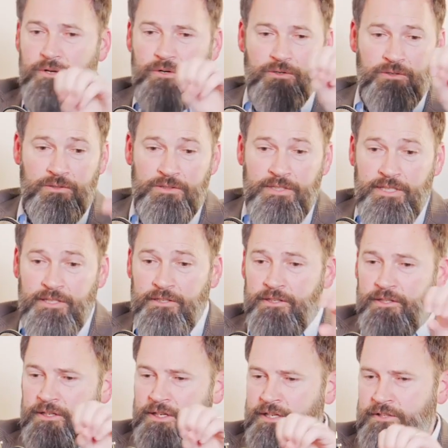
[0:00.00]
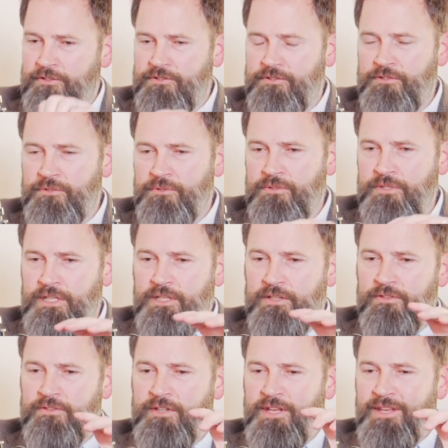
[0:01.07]
or a leader and a student,
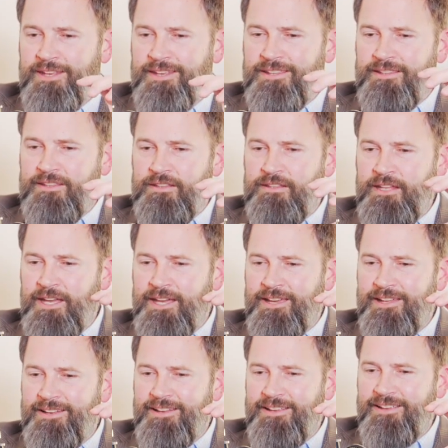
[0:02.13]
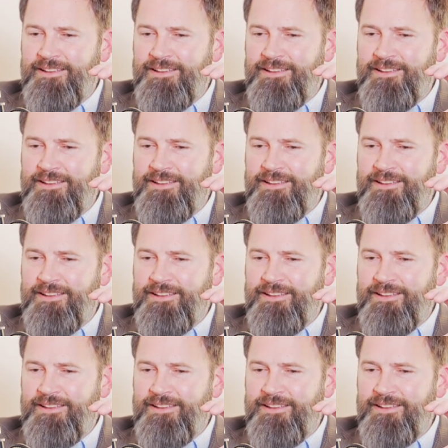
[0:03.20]
is that